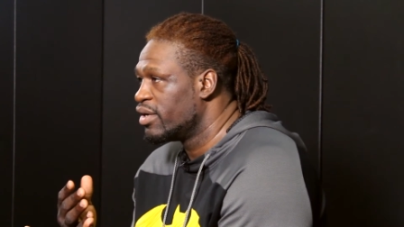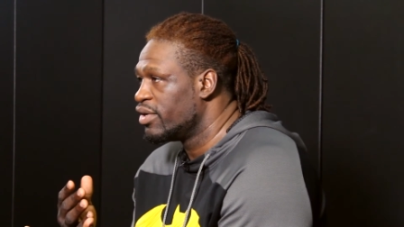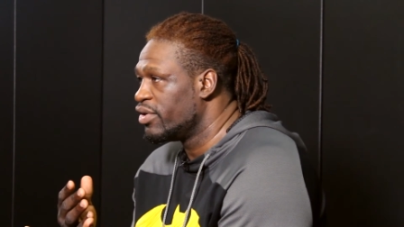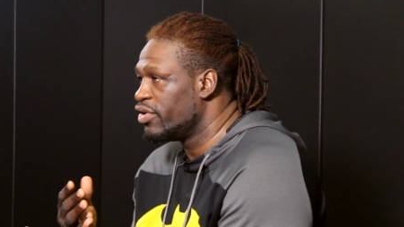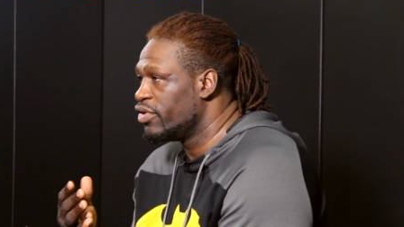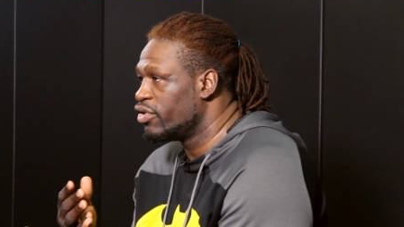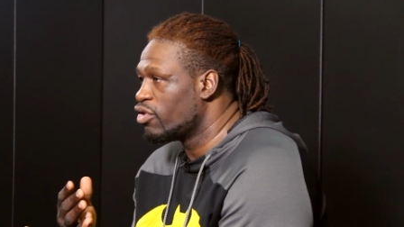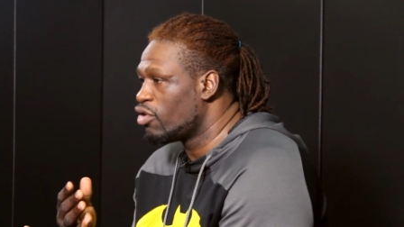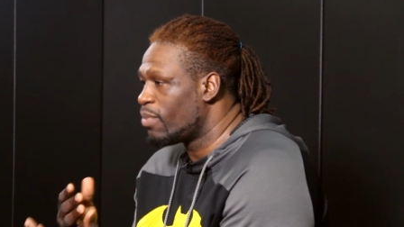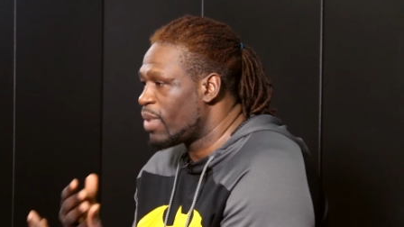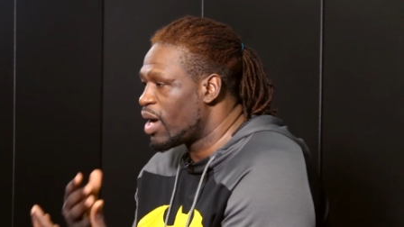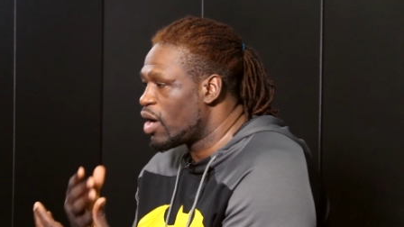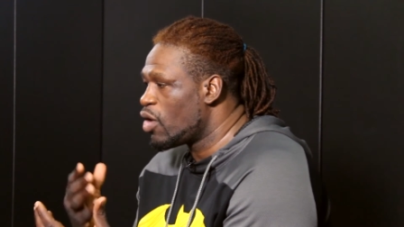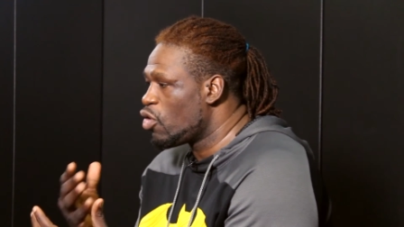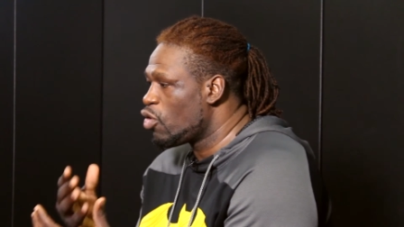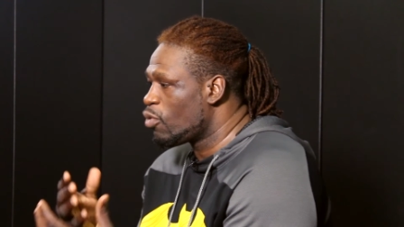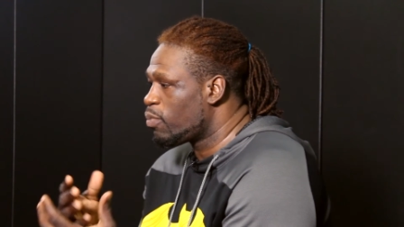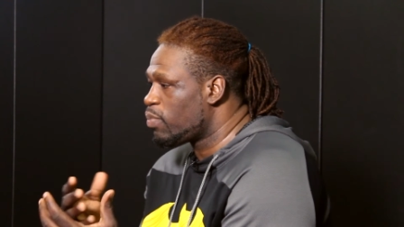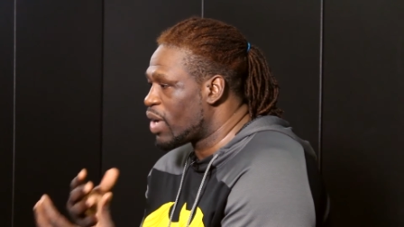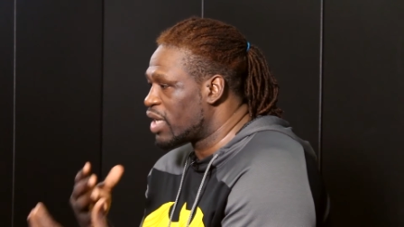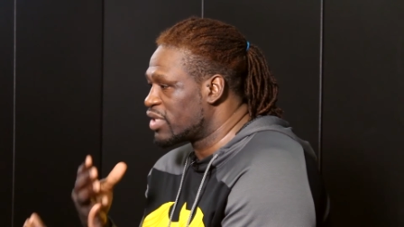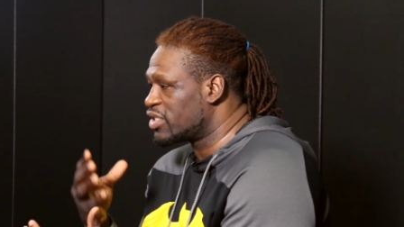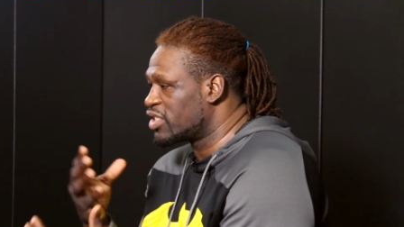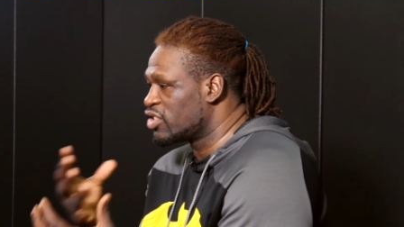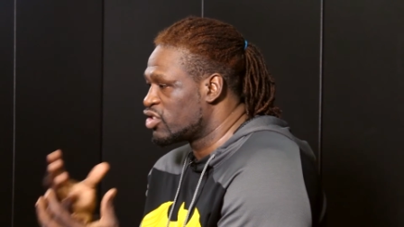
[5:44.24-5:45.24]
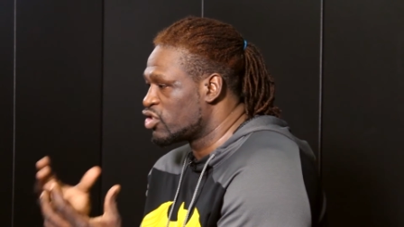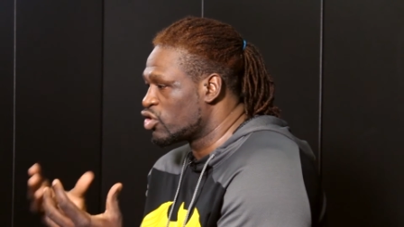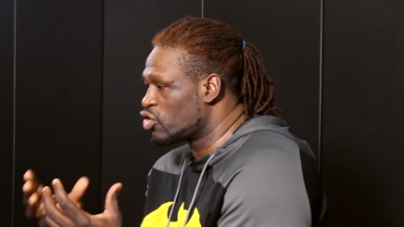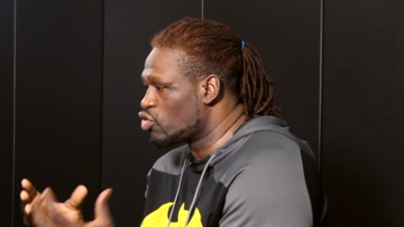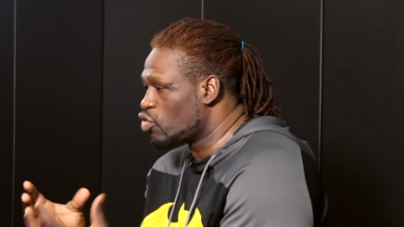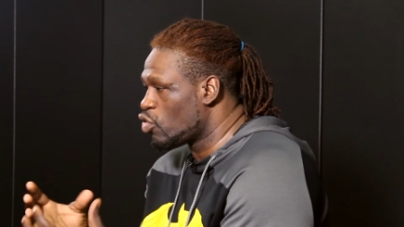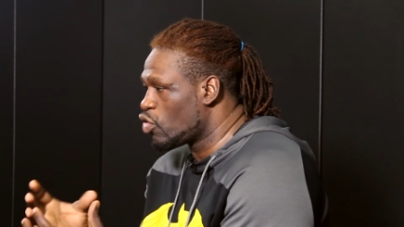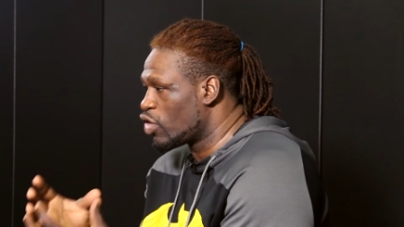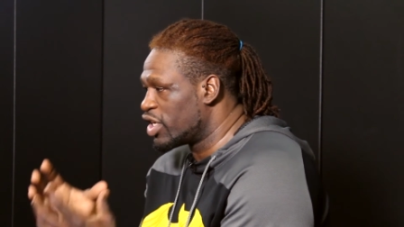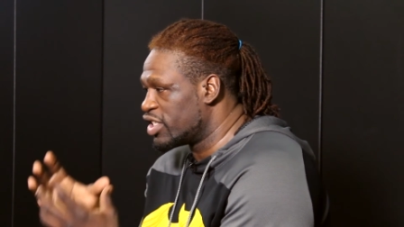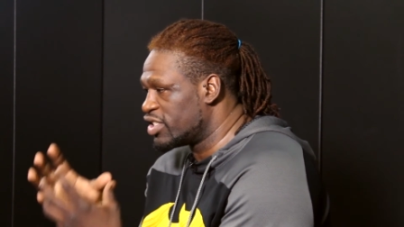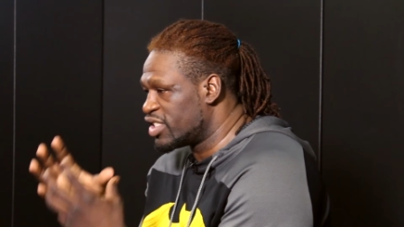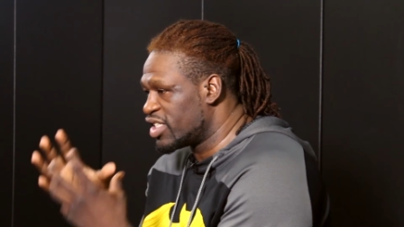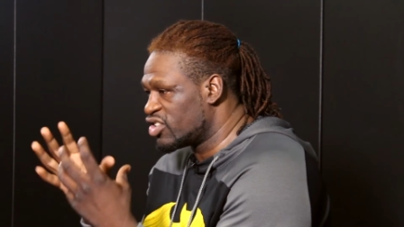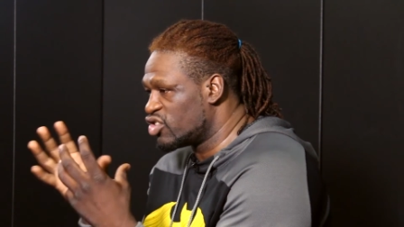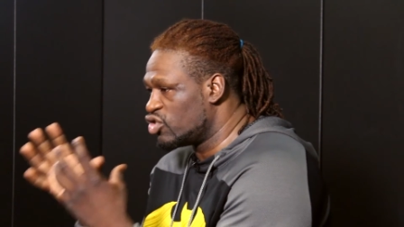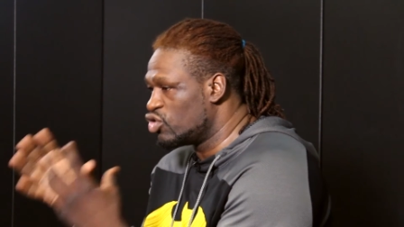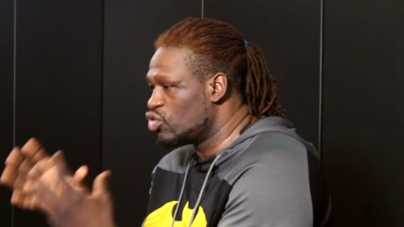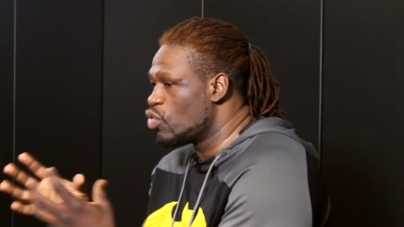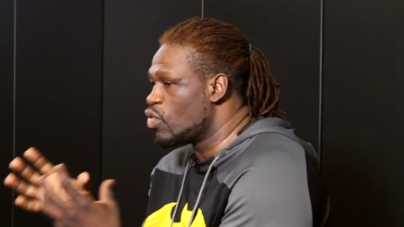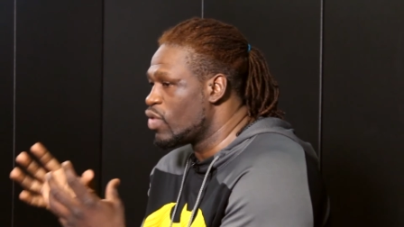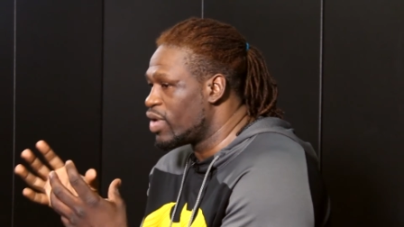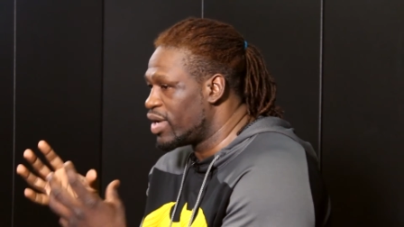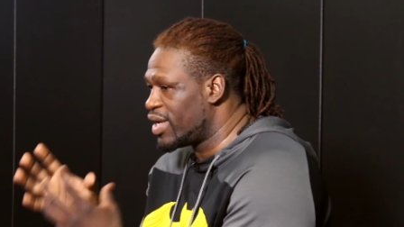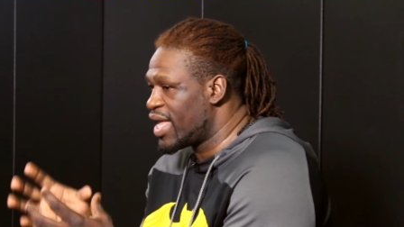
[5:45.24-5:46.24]
You know, my whole process of growing is just
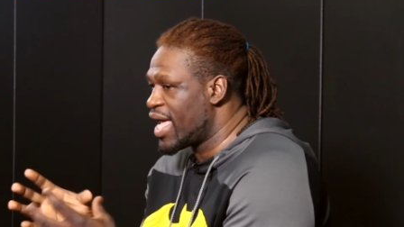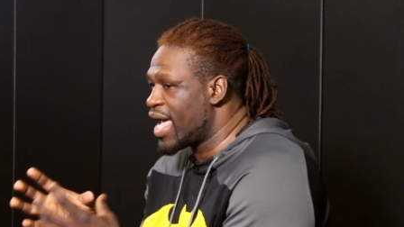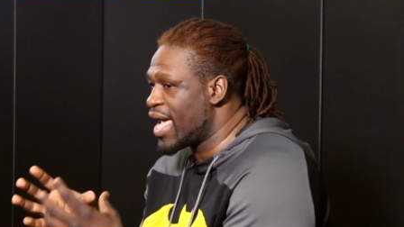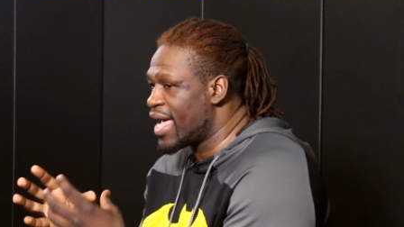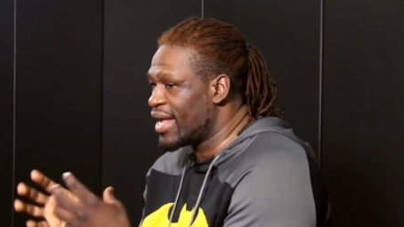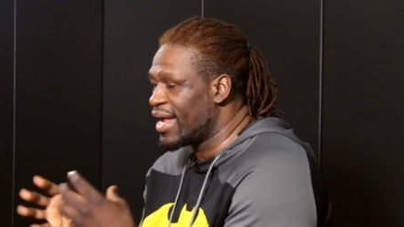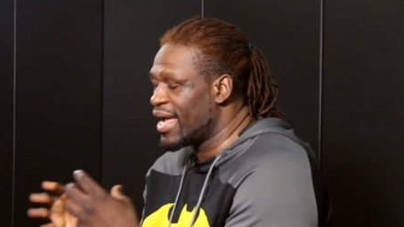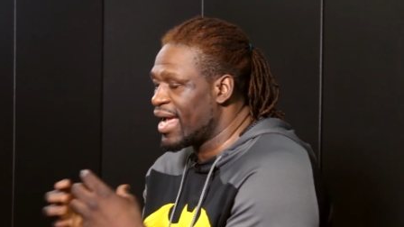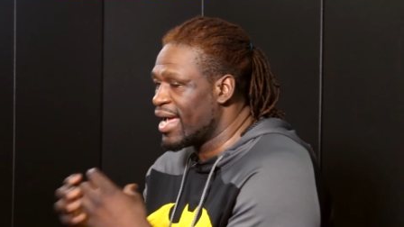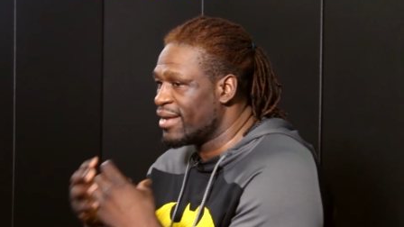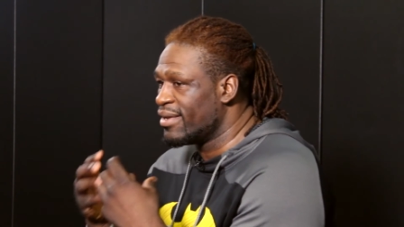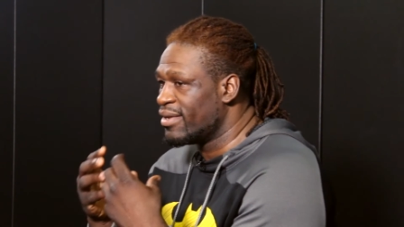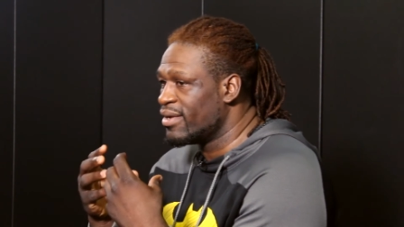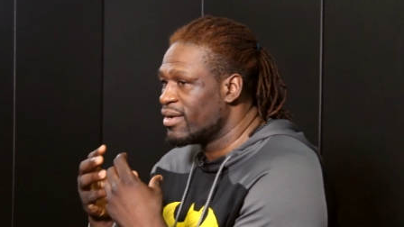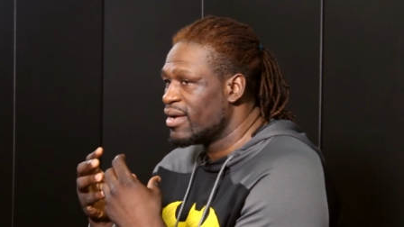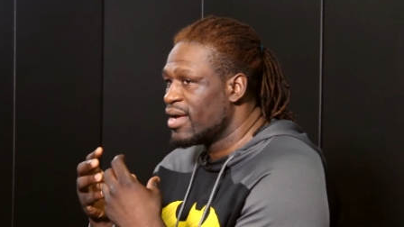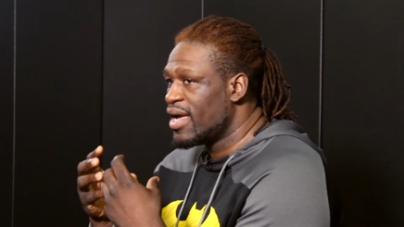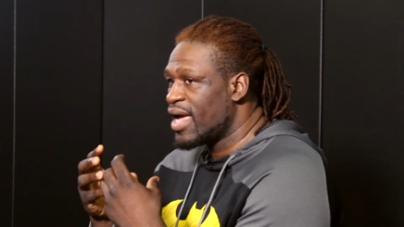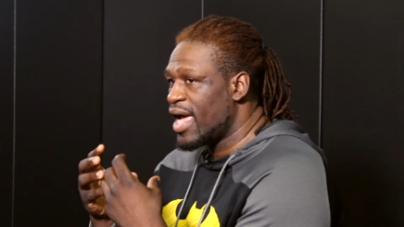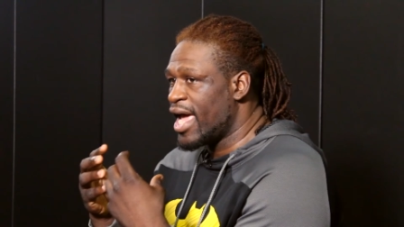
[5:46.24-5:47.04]
doing that and